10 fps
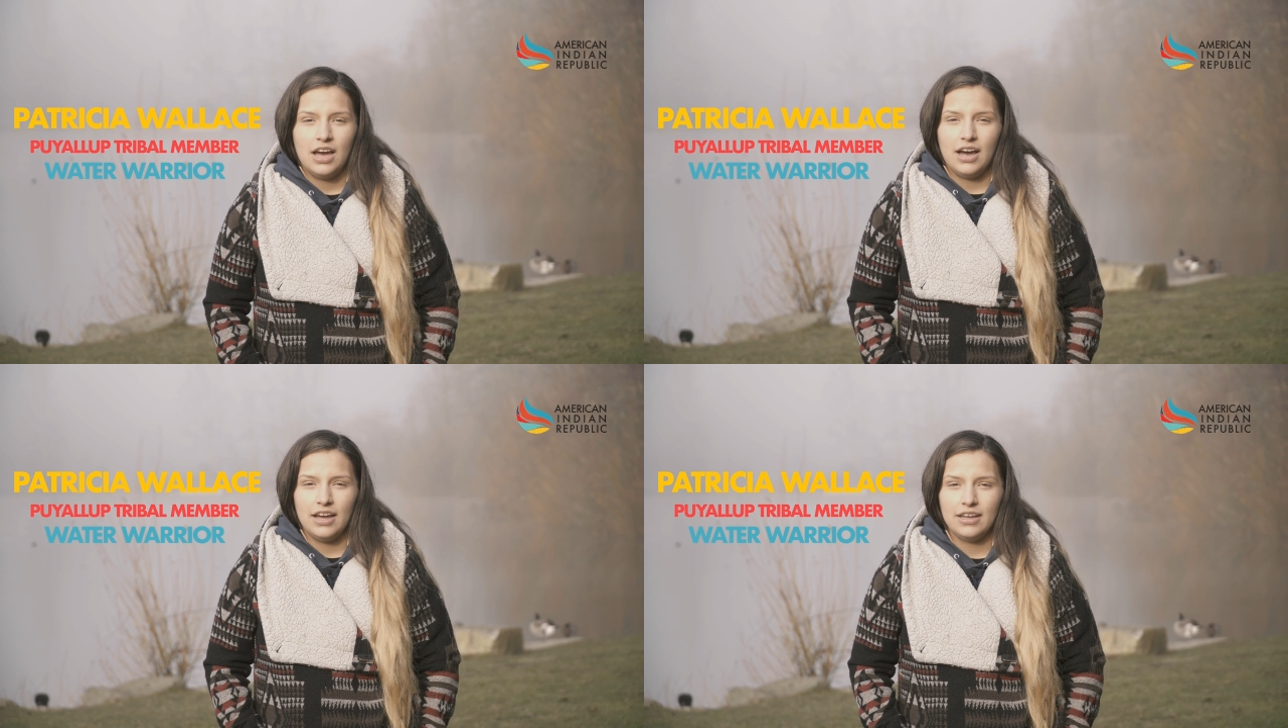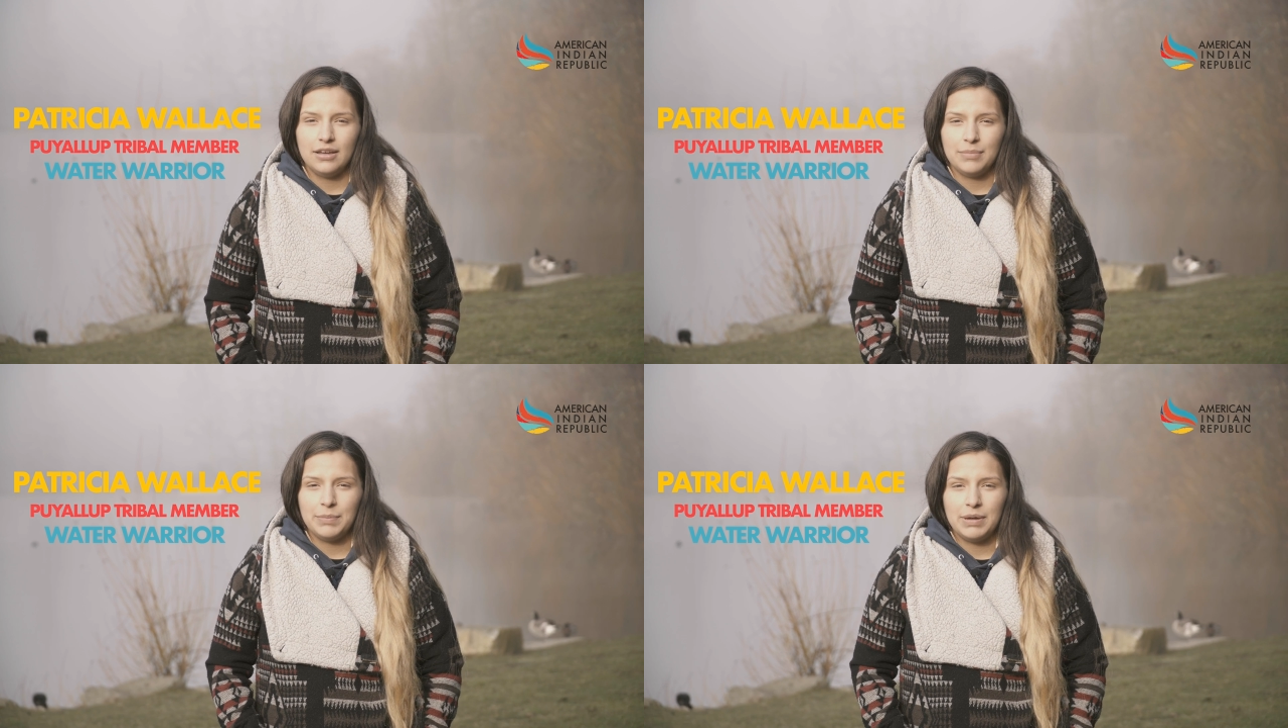I
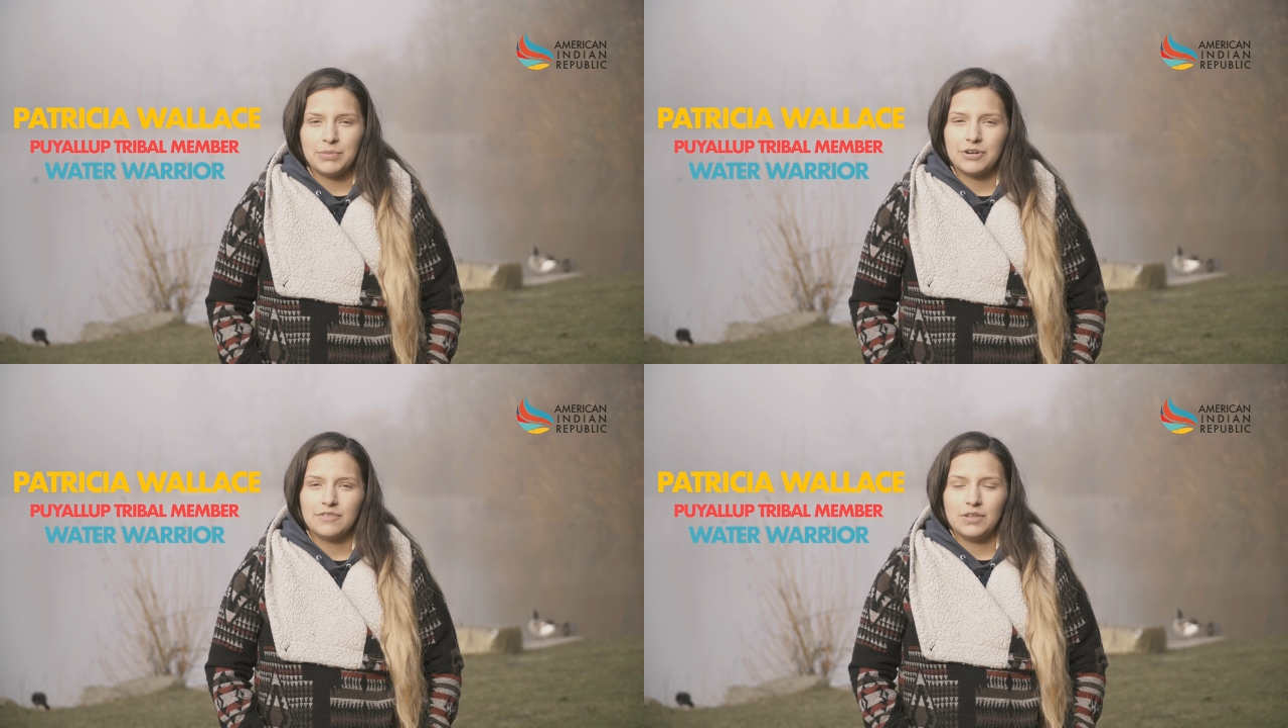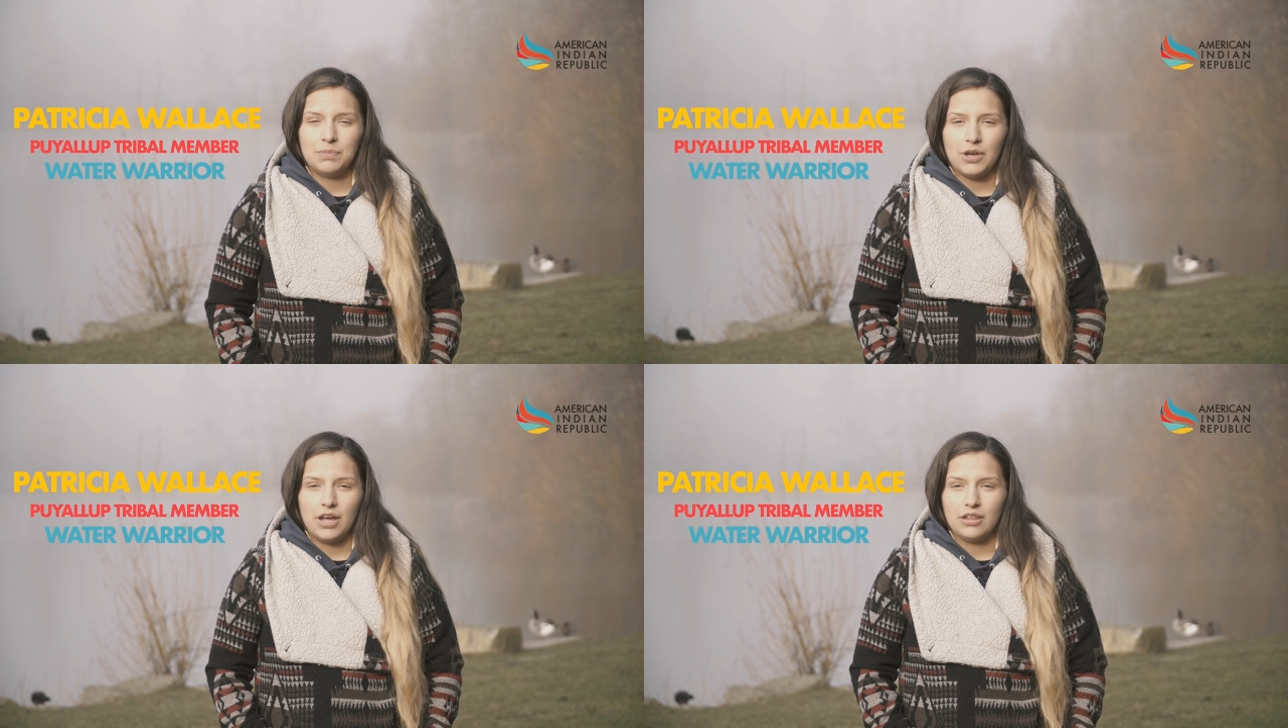am a member of
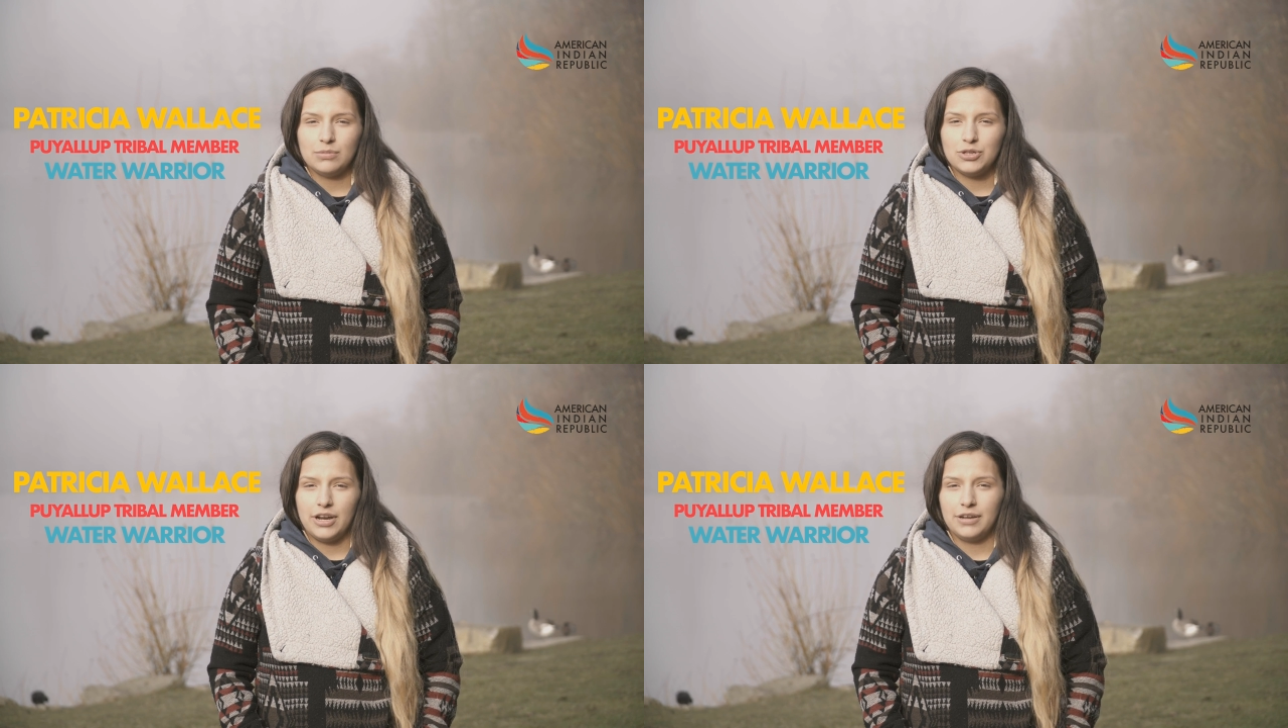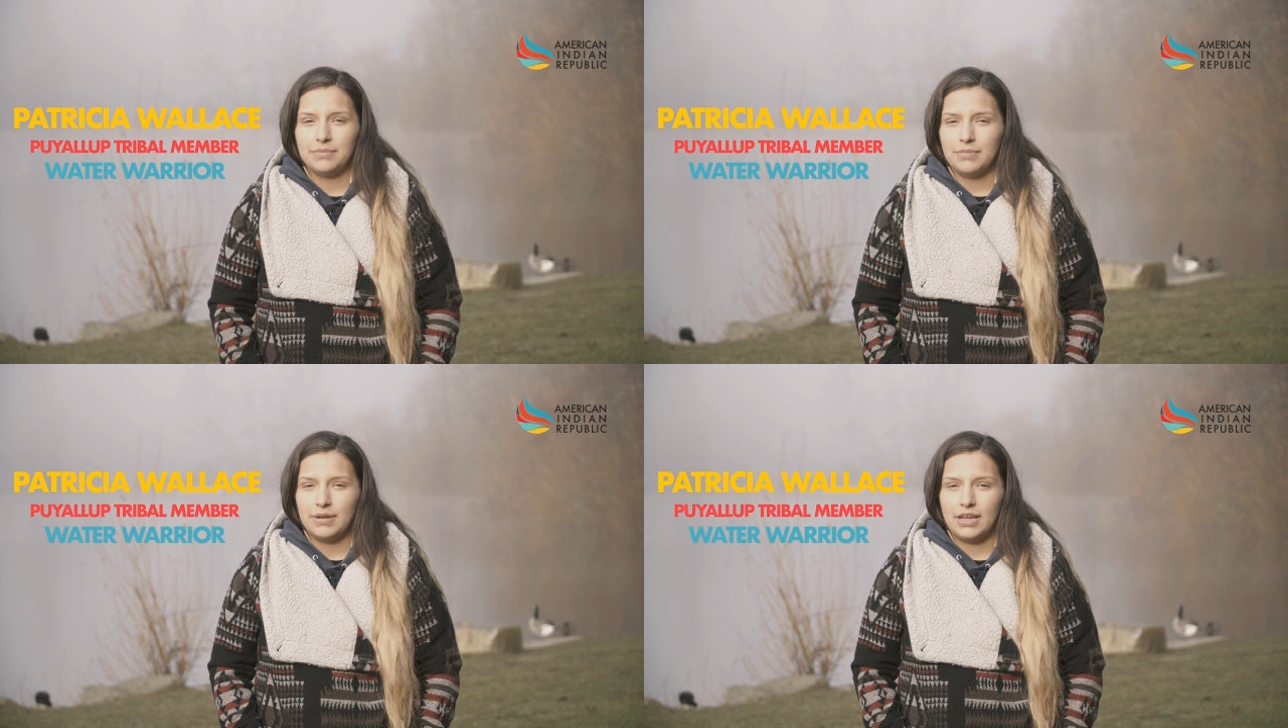the Puyallup tribe,